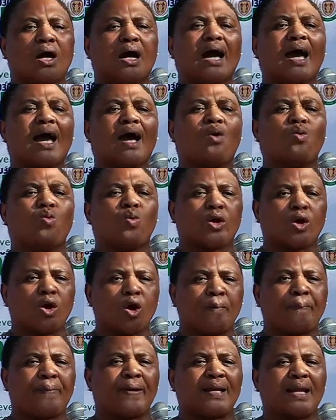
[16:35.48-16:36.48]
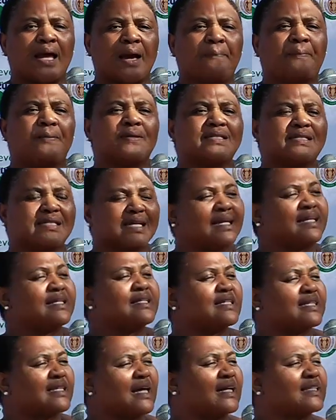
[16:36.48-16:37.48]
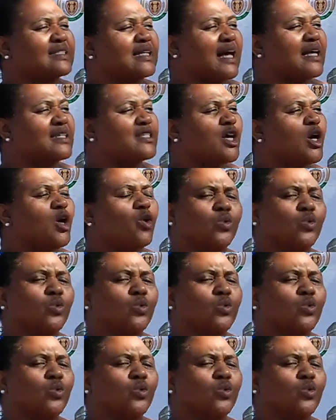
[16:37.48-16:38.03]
how we open up on certain sectors,